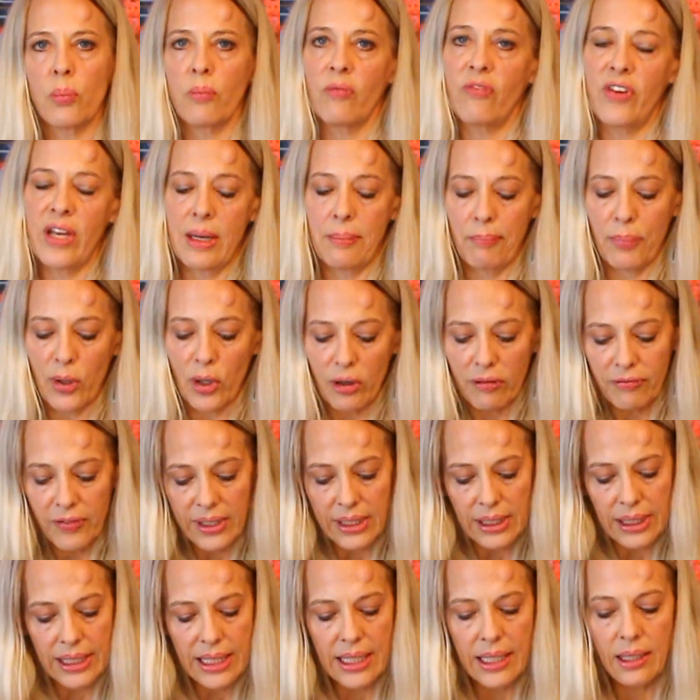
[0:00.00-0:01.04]
fit
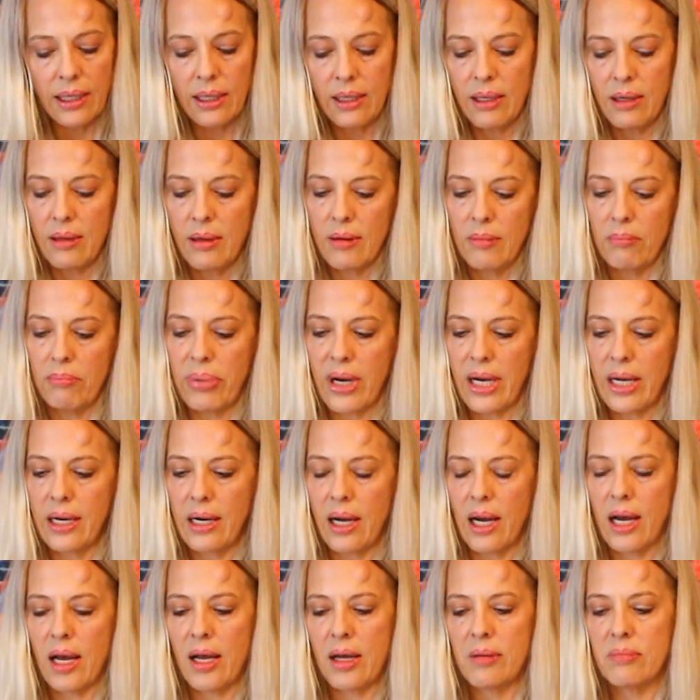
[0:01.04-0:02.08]
perfectly,
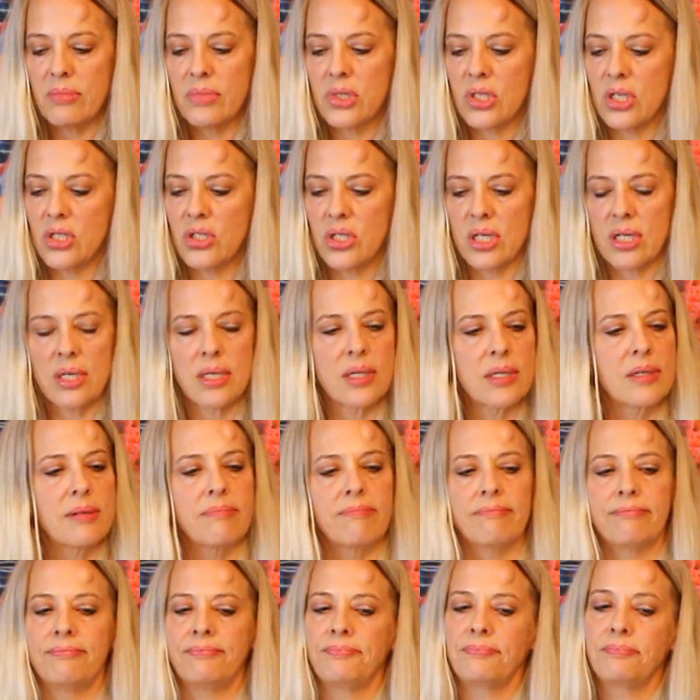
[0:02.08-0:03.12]
but to
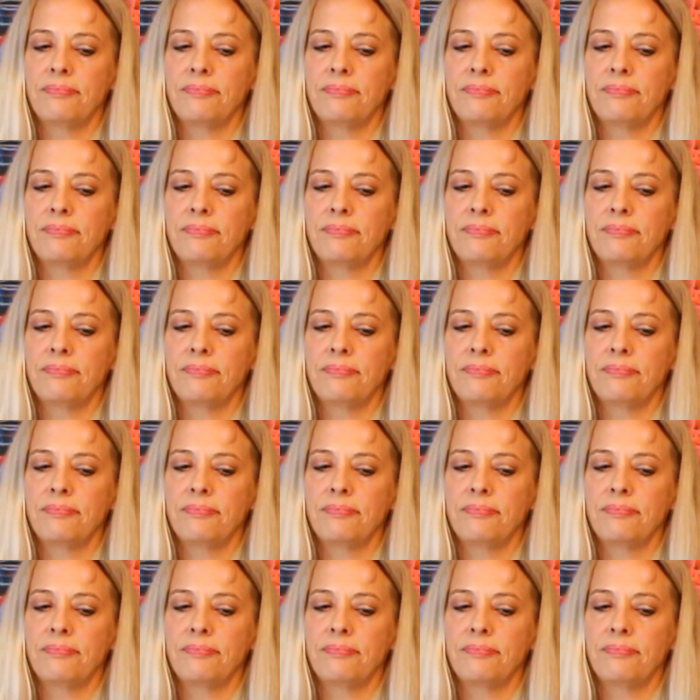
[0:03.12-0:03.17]
just